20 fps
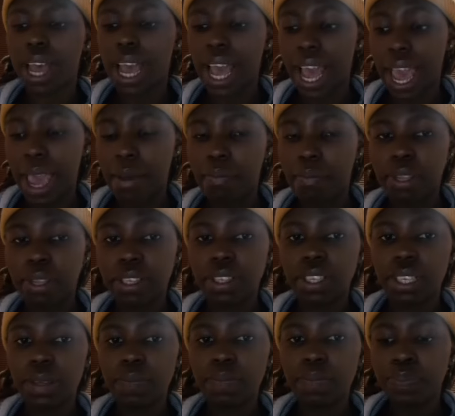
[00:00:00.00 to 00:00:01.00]

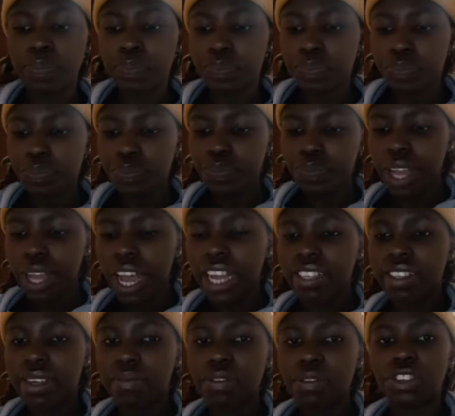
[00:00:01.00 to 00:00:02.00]
ABC,
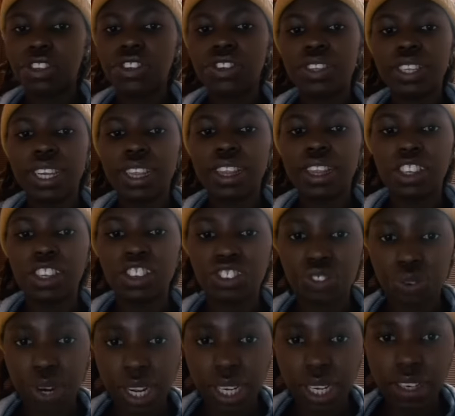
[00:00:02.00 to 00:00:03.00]
I substituted the
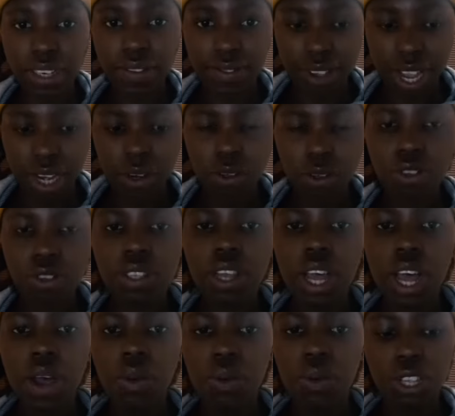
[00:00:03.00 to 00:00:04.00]
shrinked values,
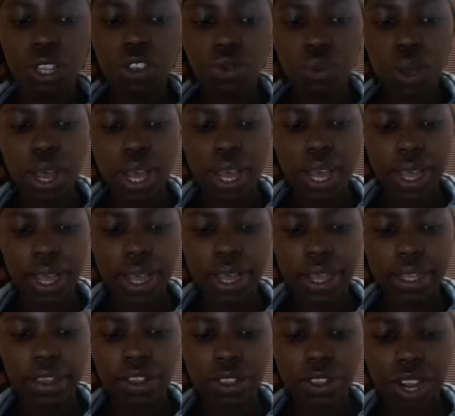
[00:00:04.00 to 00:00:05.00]
which were
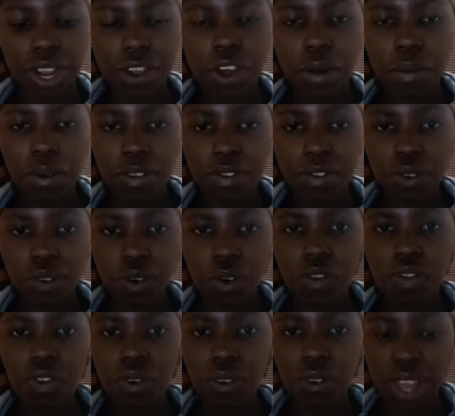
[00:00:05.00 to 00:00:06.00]
3,4
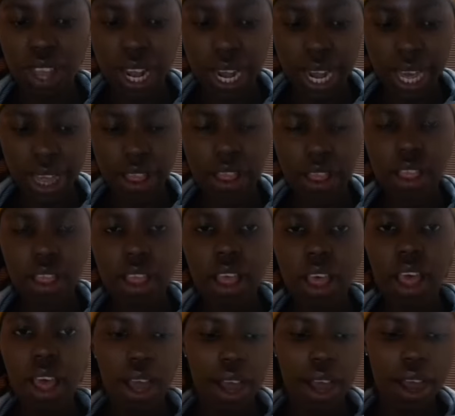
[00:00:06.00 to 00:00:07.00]
for the length,
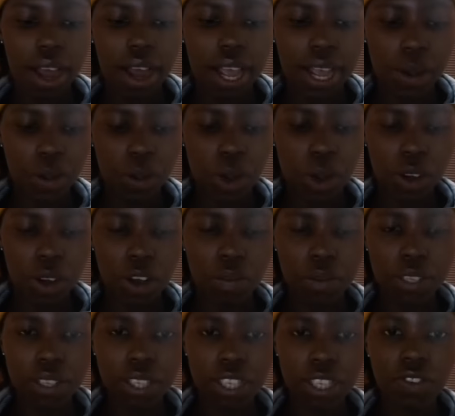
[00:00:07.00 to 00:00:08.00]

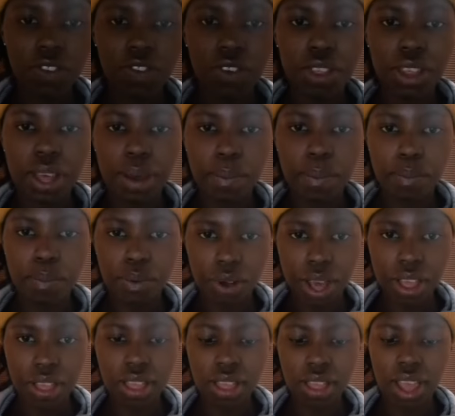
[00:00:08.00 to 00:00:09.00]
1,6 for the
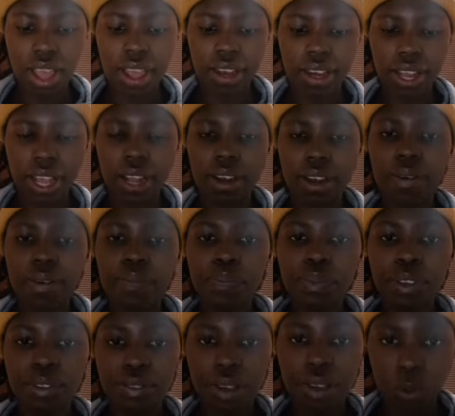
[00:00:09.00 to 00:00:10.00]
breadth, and then
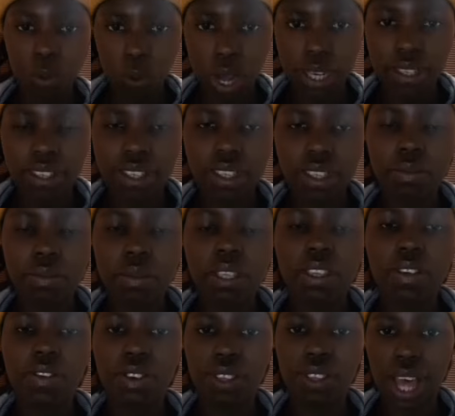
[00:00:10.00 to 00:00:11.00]
1
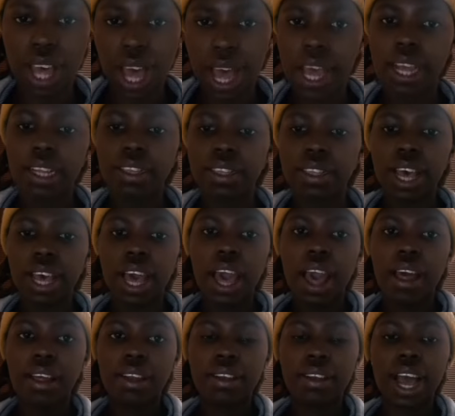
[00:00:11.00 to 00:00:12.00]
centimeter for the height,
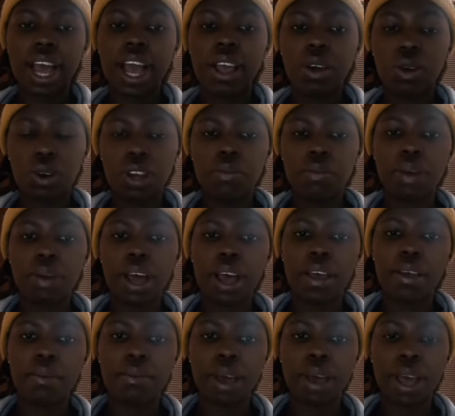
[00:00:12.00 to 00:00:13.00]
and I got my